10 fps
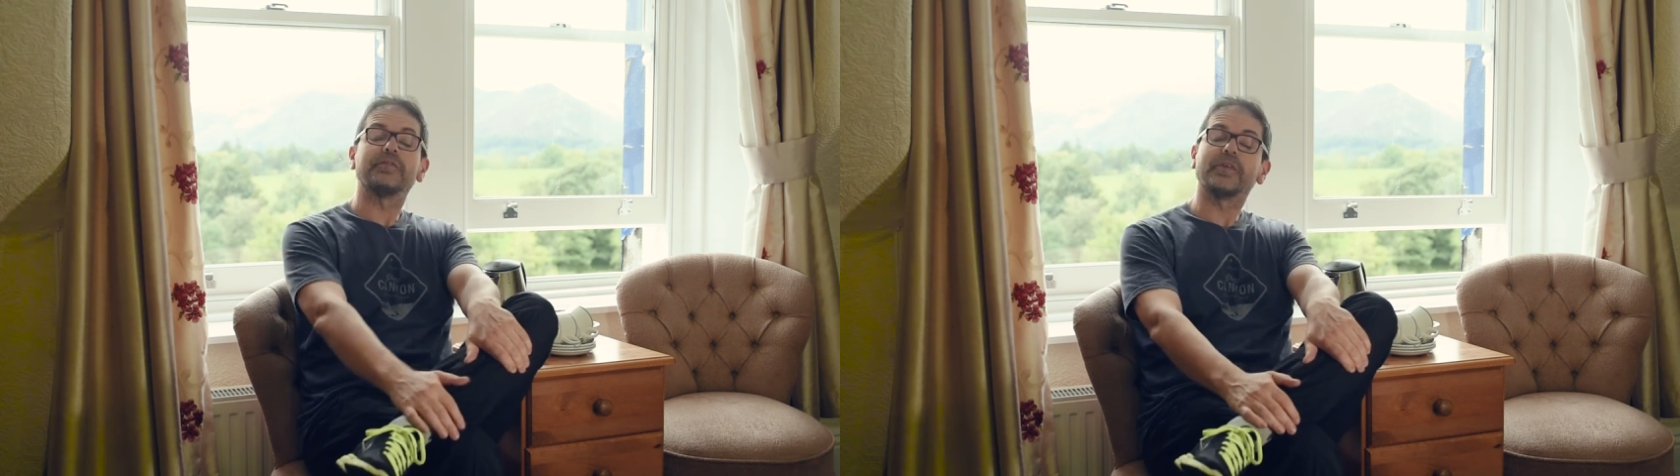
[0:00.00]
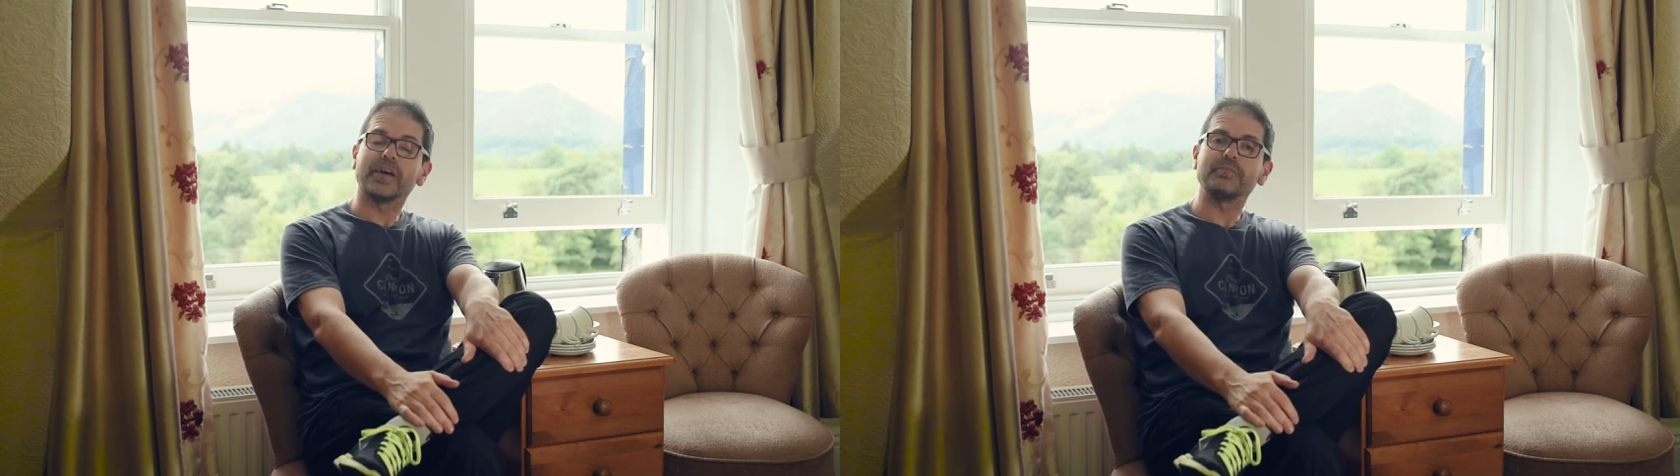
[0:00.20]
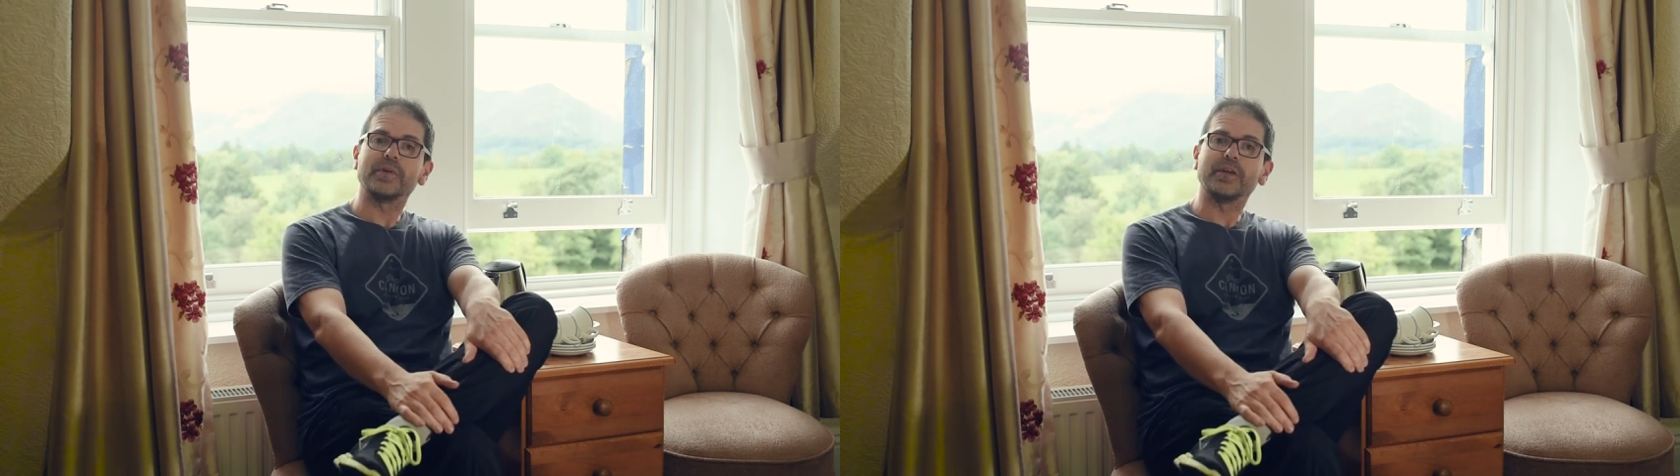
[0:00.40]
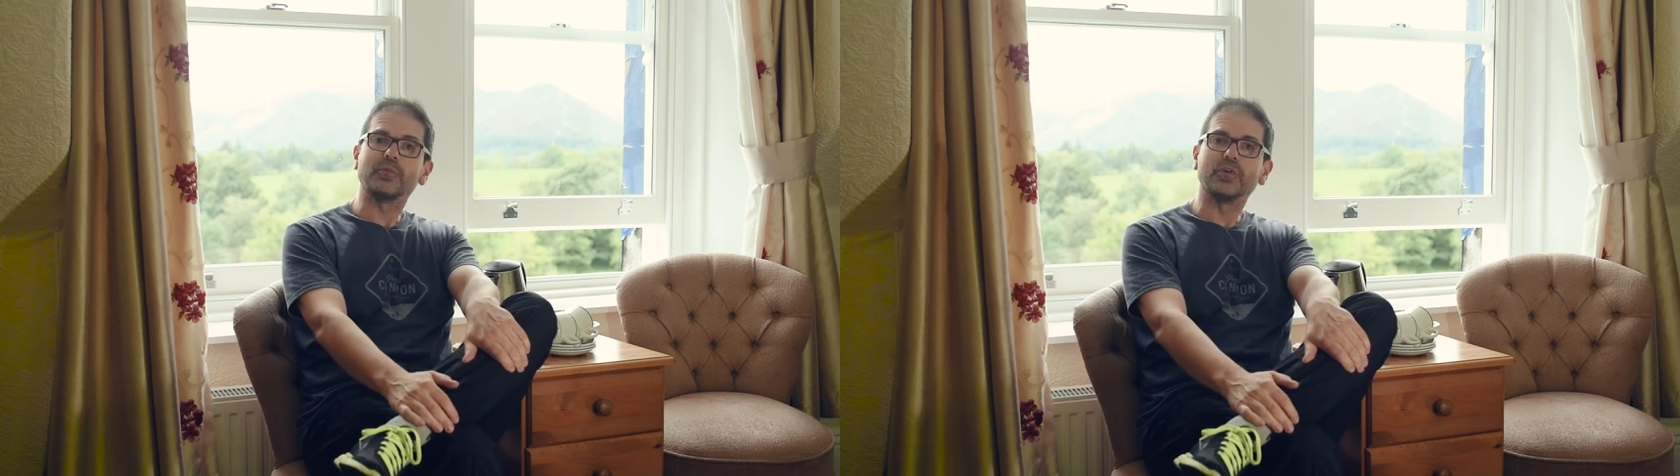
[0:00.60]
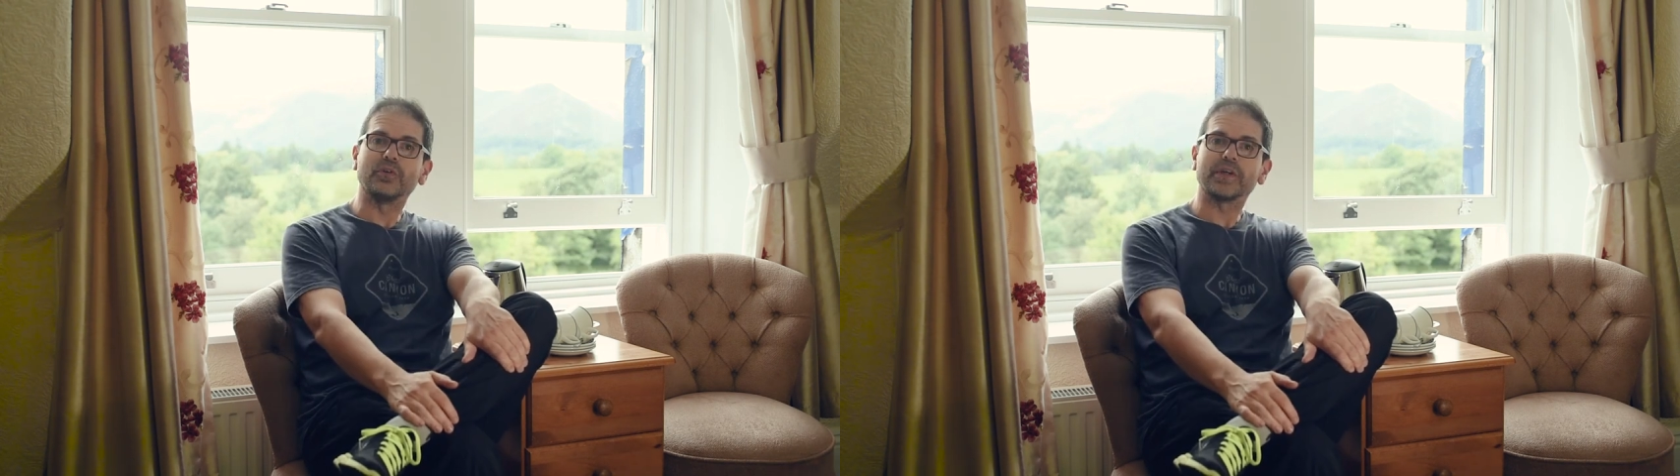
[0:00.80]
a 5 minute
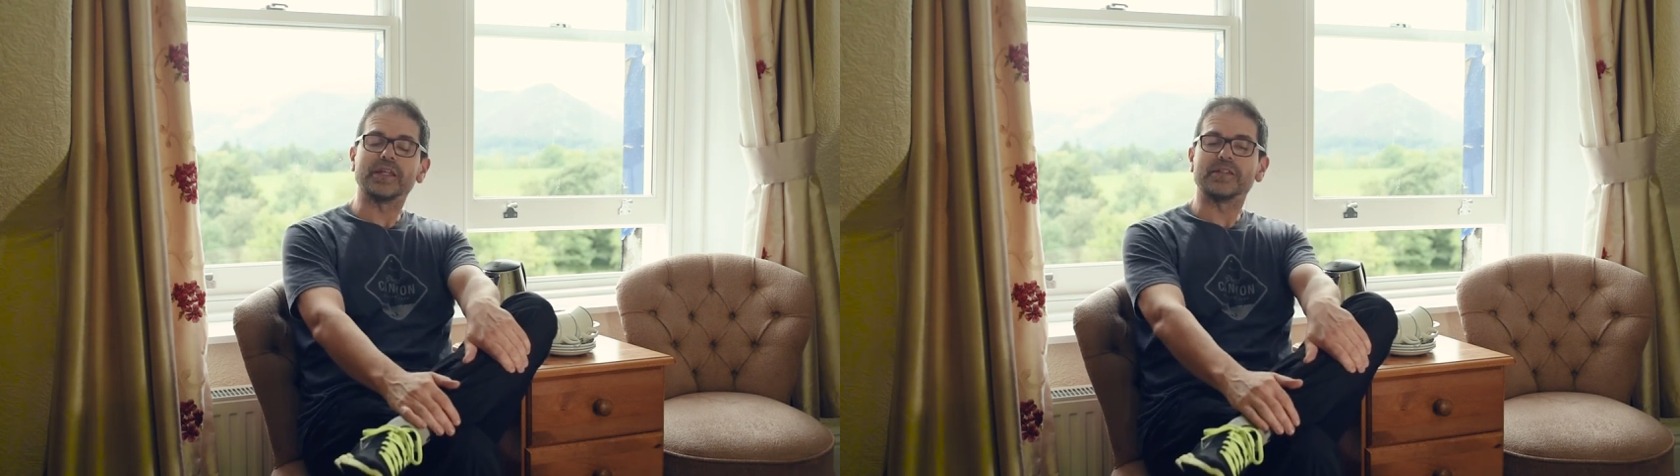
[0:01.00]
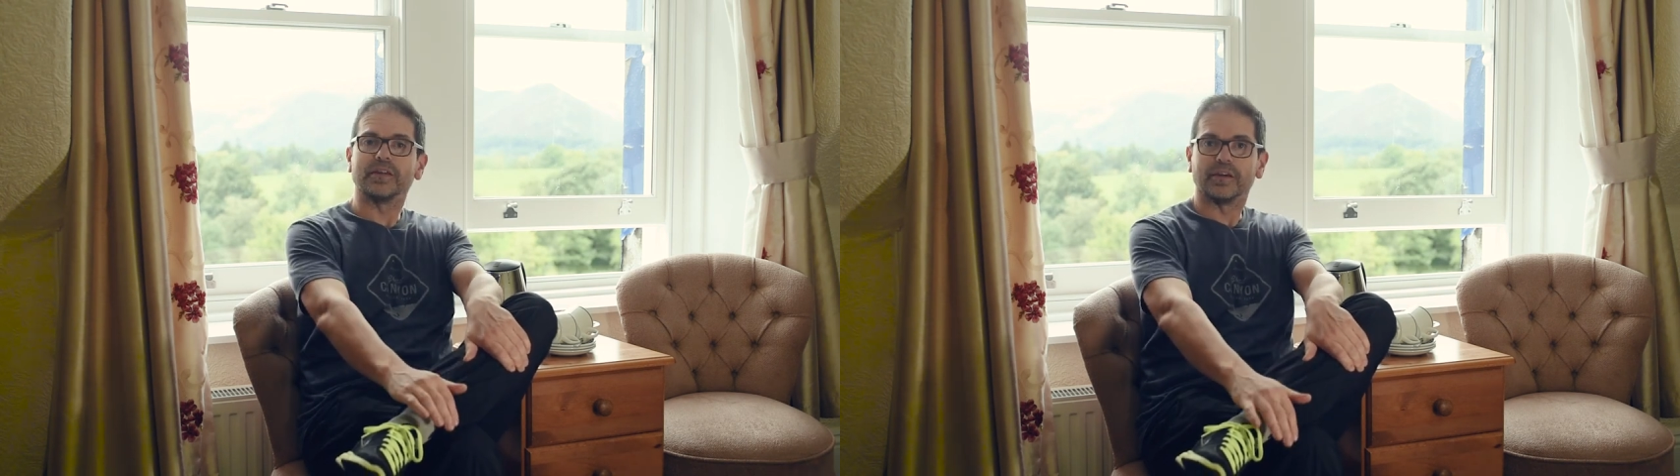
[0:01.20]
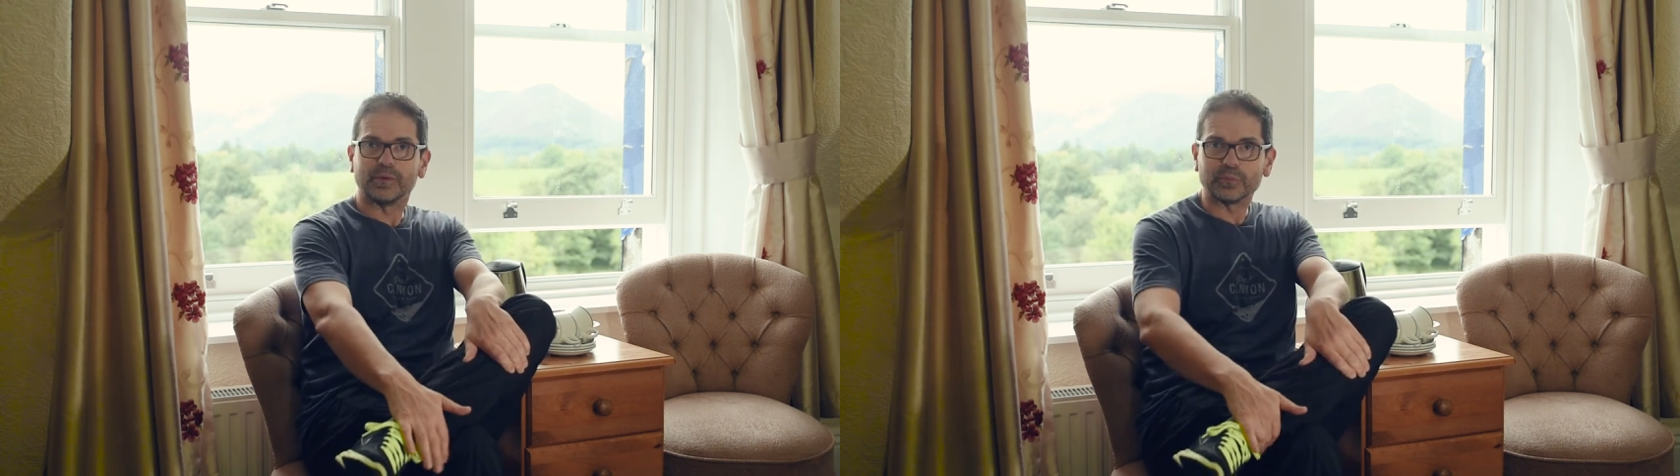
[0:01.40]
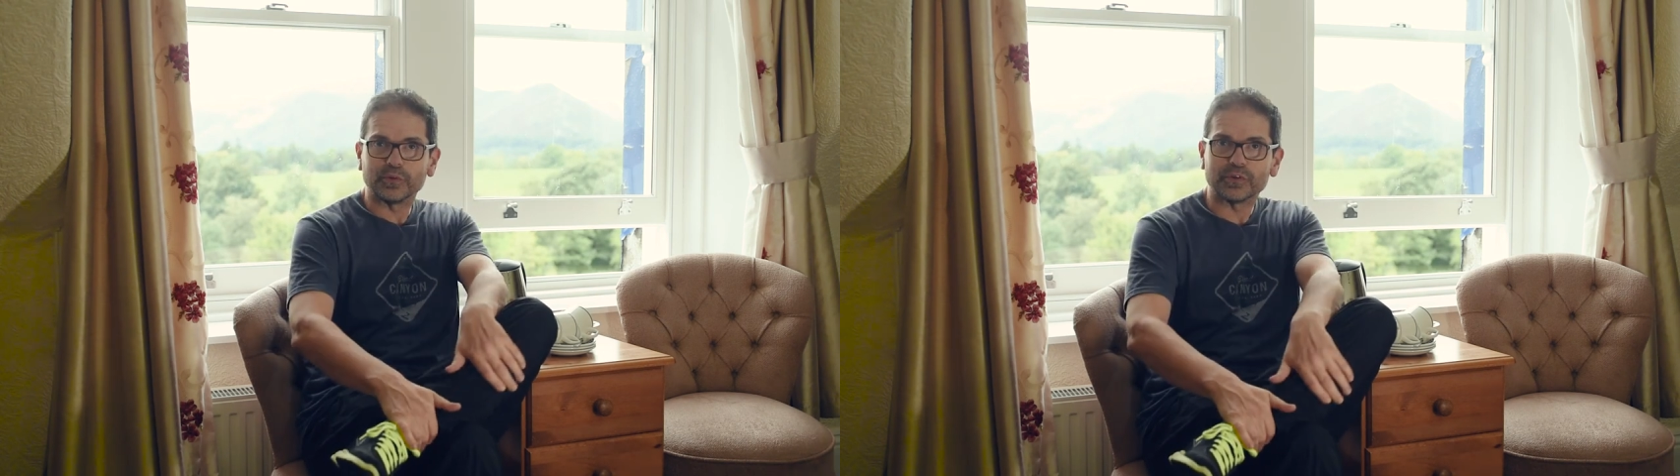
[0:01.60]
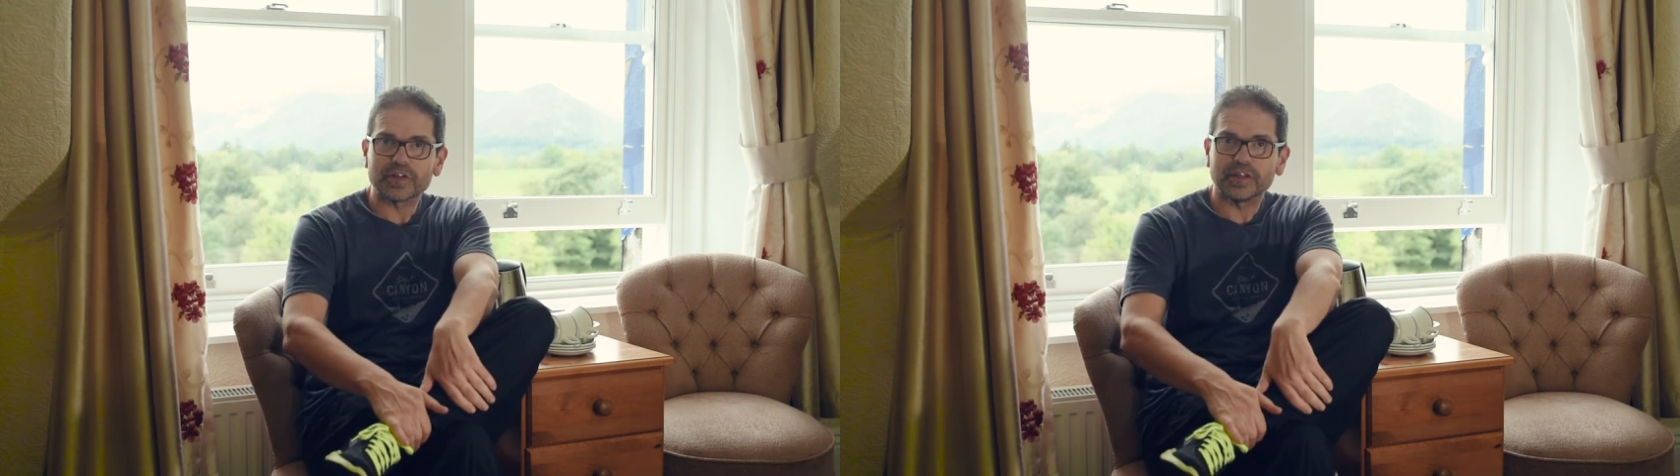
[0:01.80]
walk, is
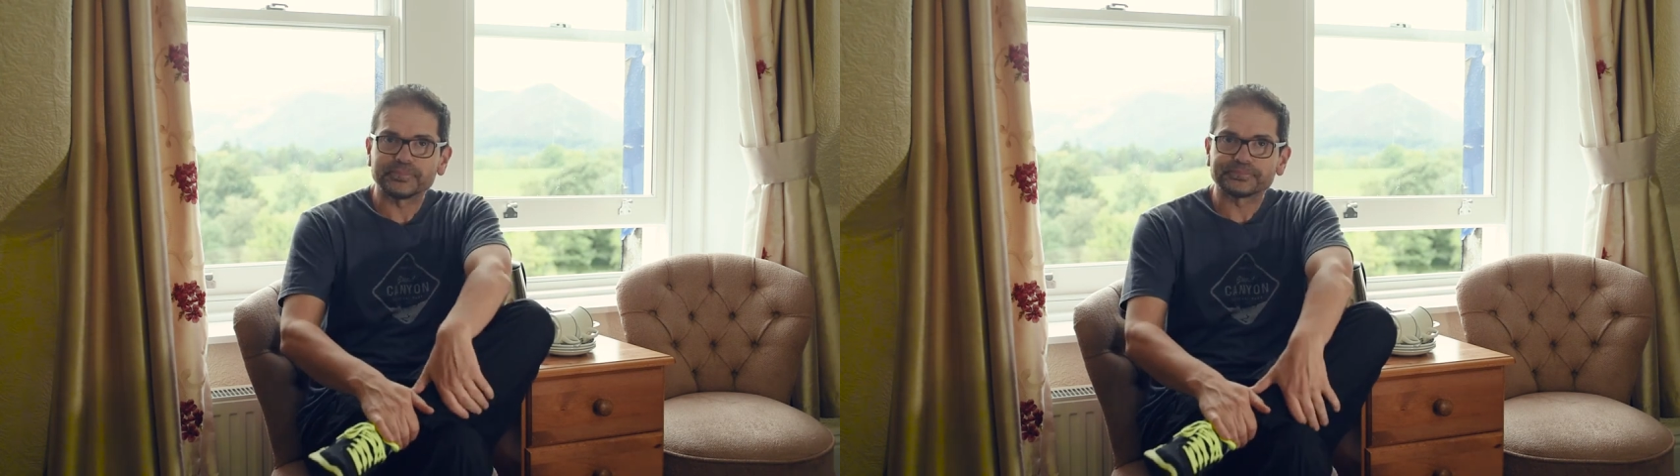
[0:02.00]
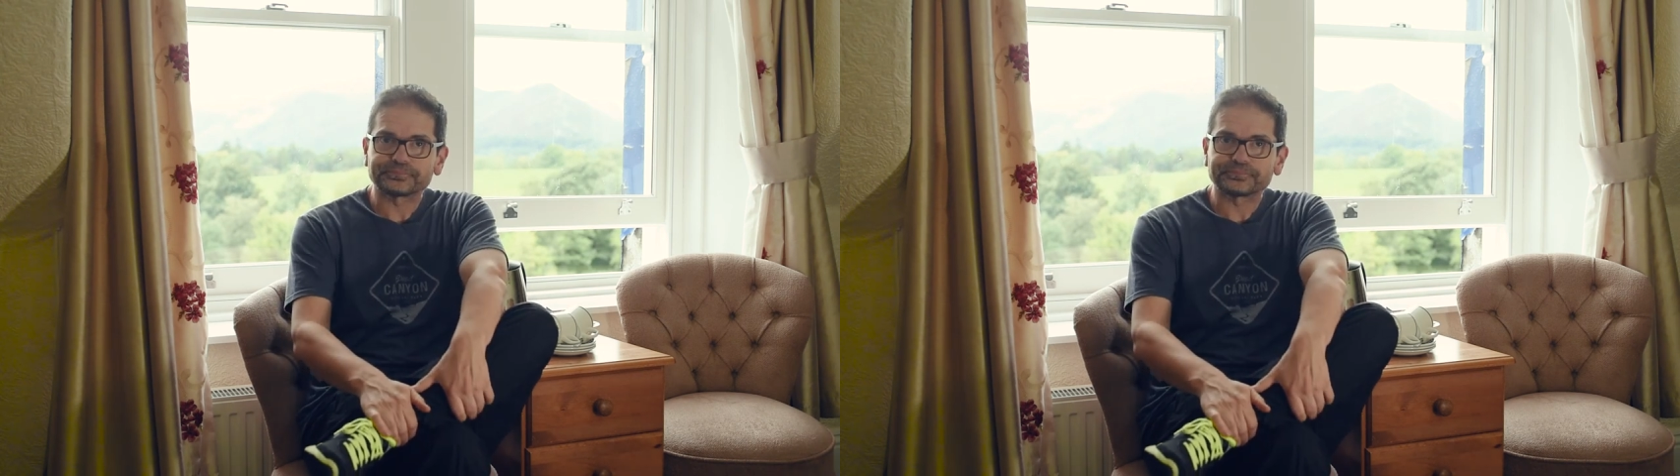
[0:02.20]
Derwentwater.